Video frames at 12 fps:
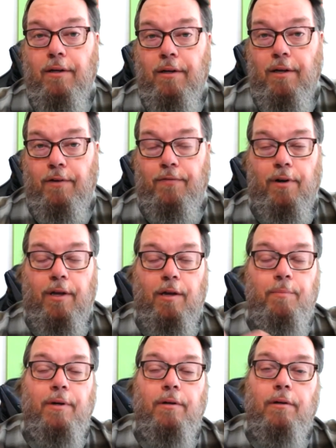If you're
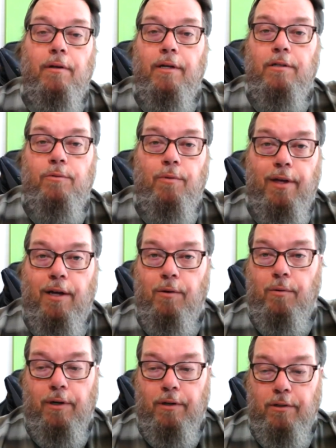keeping a list with that
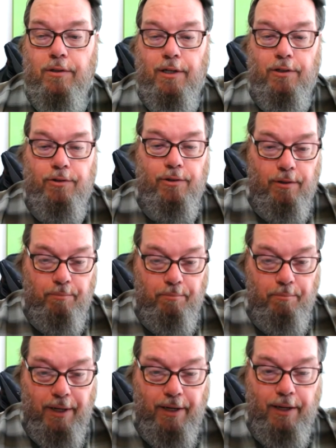organization,
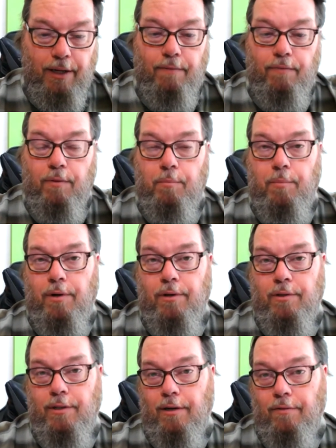many of the birds
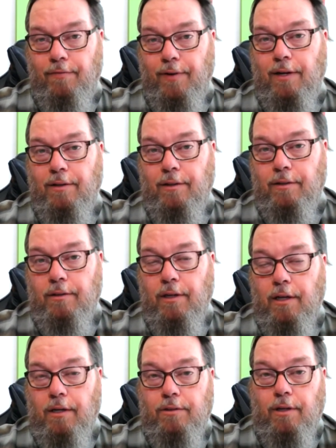that are found in
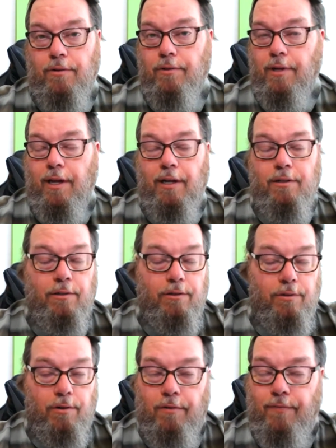Southern Texas
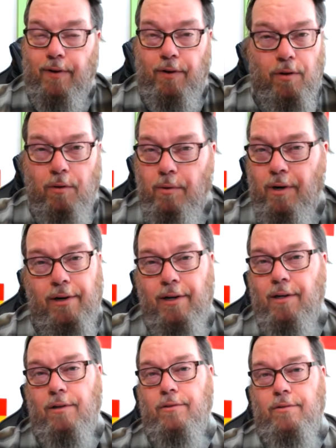are found nowhere
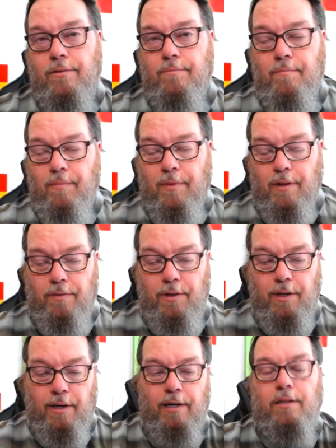else in the
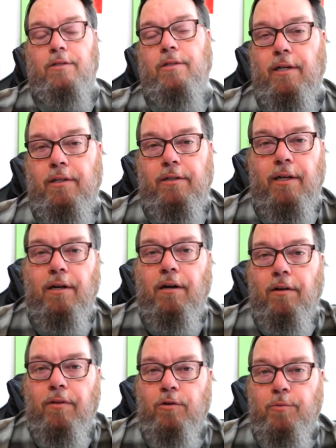United States. They call
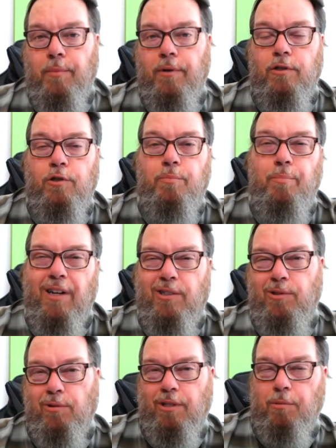those birds
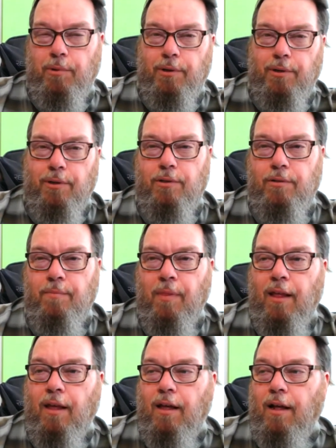specialty birds.
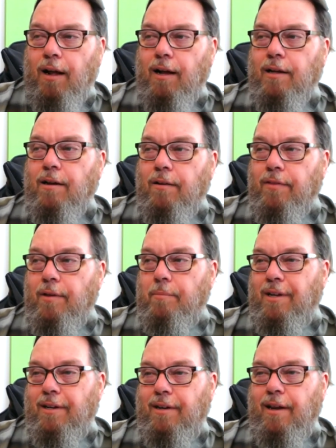I call them
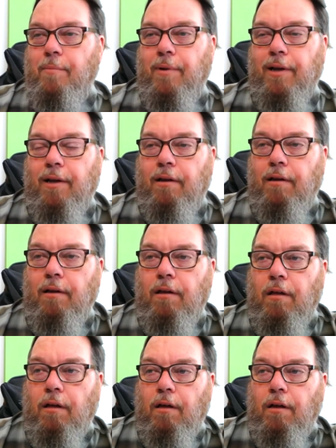endemic
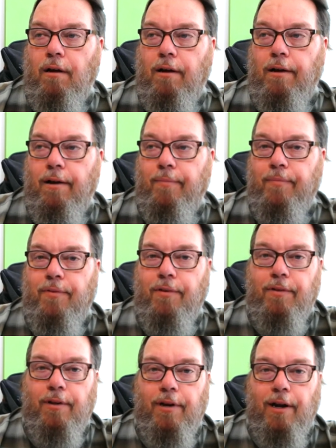um, to the
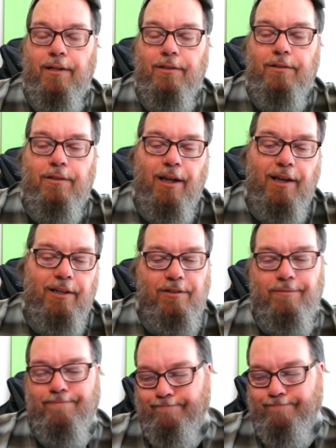United States.
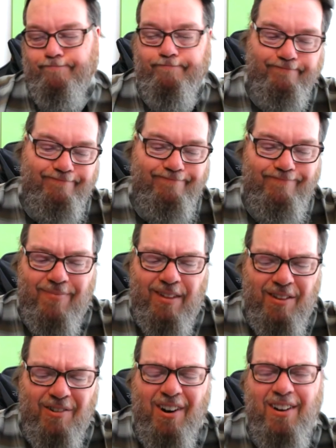
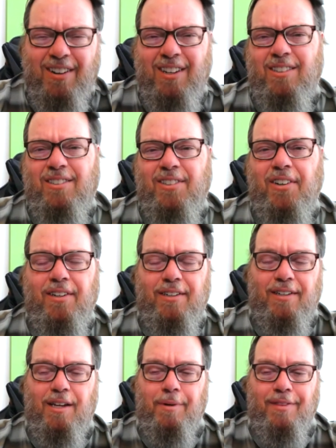They're not necessarily
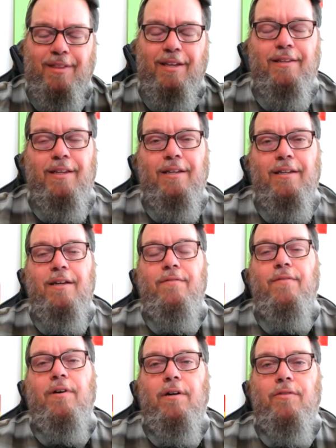endemic. They, they live
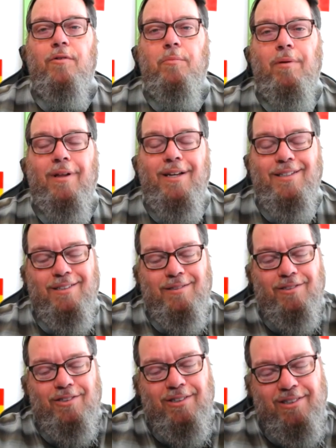other places,
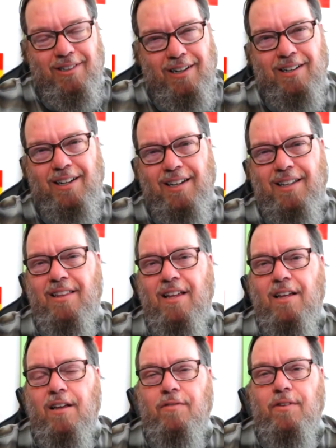just not in
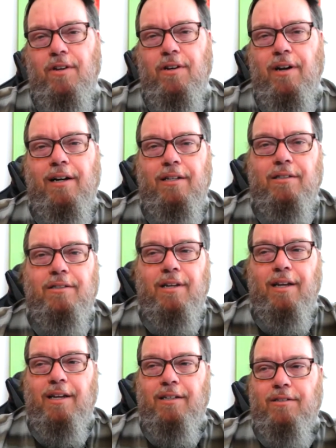the United States.